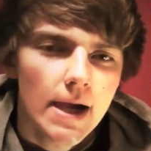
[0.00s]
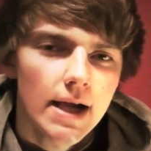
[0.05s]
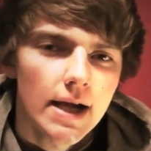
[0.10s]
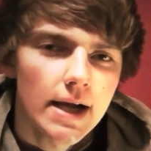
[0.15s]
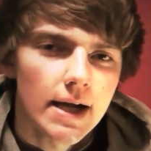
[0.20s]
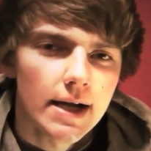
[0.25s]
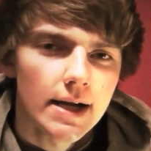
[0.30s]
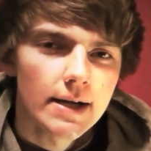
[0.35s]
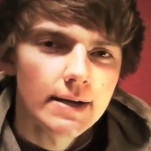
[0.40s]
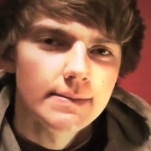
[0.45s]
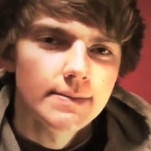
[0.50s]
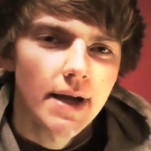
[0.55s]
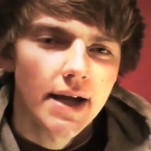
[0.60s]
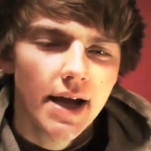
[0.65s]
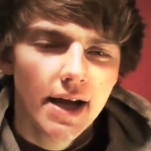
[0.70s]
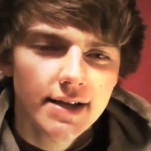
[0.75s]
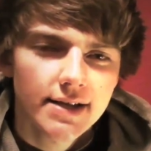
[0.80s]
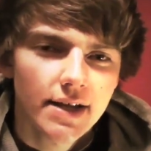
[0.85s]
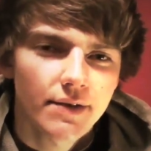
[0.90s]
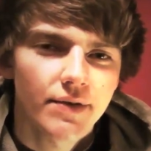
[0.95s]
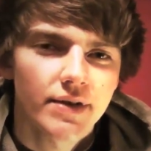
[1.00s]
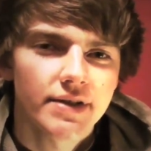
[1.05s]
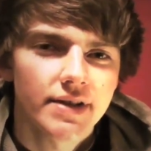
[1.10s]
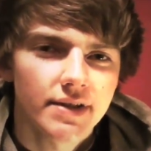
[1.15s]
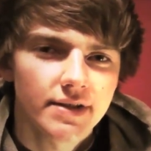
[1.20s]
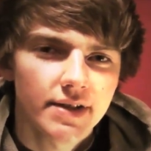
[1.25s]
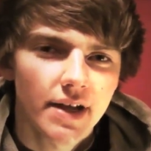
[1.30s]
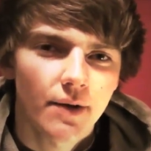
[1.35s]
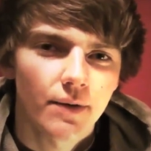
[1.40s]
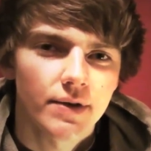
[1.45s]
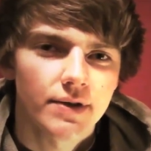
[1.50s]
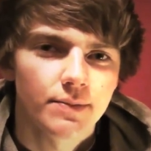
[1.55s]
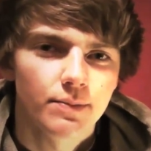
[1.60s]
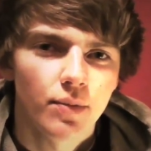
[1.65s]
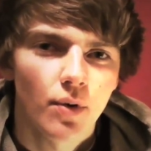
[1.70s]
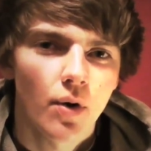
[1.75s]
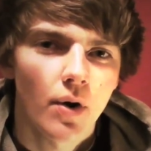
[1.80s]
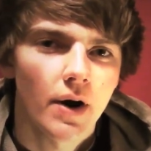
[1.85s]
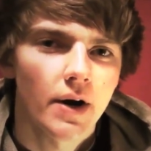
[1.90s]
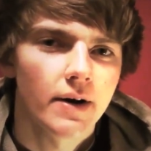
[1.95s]
I guess ever since I was
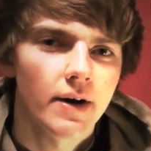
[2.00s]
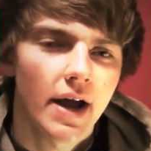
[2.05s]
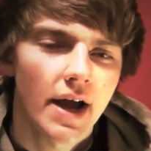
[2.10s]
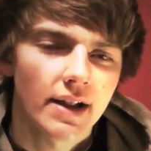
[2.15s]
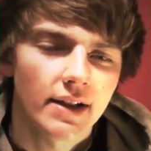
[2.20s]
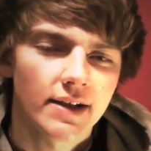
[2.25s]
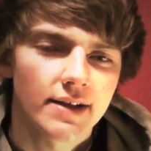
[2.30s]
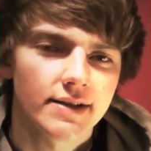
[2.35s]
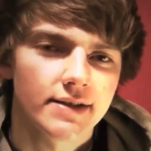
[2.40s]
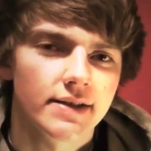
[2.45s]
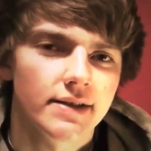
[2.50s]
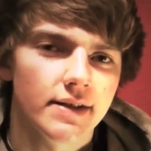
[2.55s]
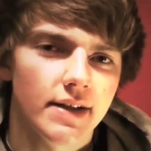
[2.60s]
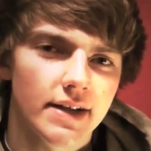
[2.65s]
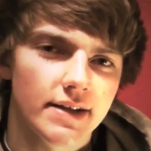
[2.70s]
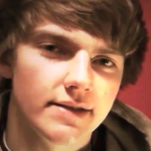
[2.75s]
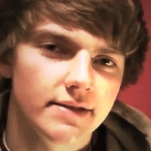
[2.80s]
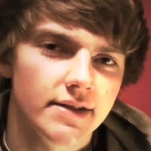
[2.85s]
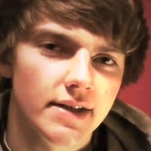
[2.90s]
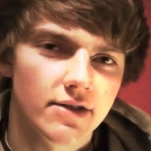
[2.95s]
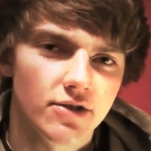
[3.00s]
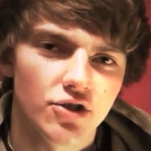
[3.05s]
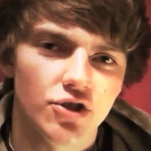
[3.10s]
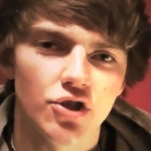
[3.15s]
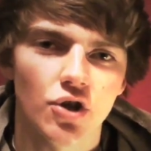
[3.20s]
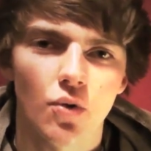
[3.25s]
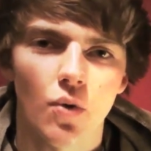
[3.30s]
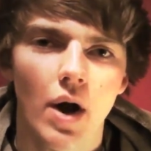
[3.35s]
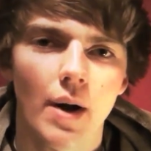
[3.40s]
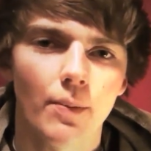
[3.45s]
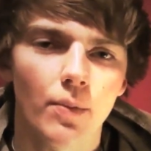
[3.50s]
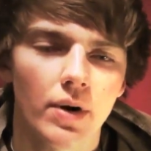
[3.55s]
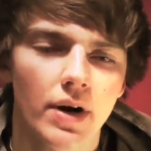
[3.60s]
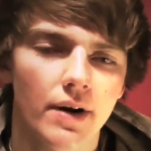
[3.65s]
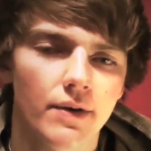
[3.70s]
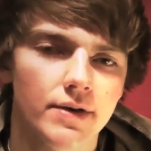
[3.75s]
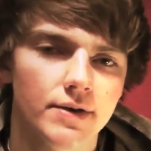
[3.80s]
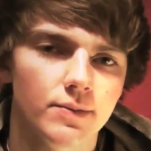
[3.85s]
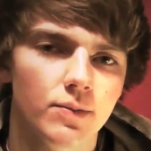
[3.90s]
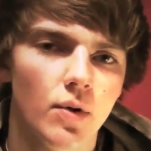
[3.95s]
born, at least it didn't show up when I
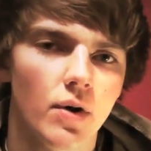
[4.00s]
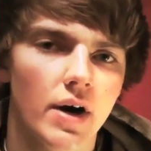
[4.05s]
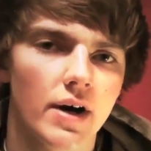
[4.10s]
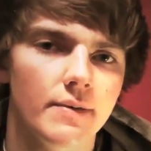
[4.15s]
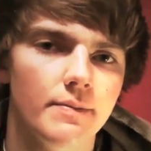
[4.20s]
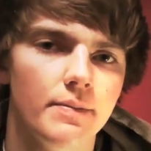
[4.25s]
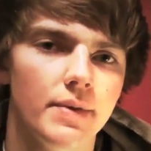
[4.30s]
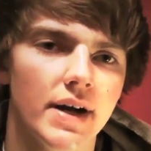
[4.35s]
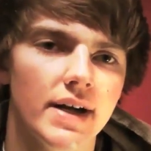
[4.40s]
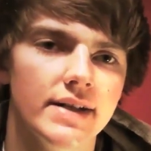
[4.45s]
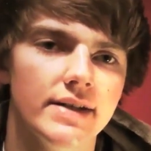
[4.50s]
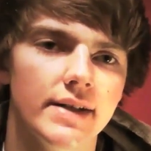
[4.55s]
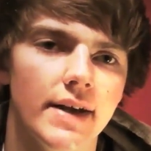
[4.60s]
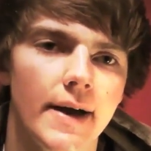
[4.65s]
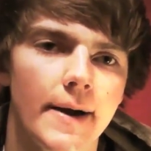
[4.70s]
was born, but